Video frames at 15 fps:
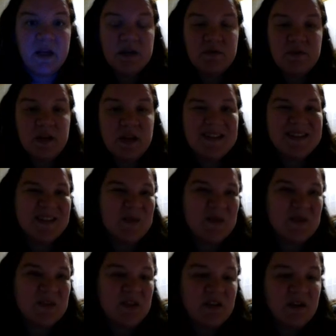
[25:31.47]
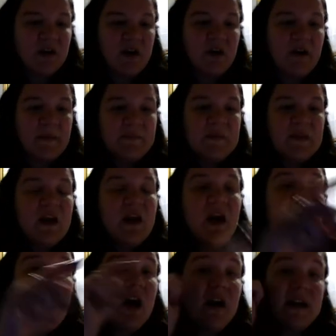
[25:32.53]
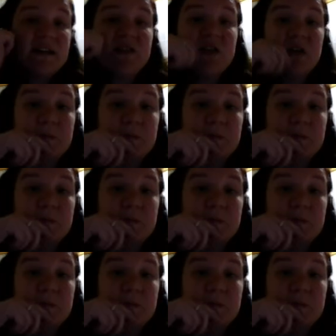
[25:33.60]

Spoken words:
I didn't realize this was all there. Okay. All right.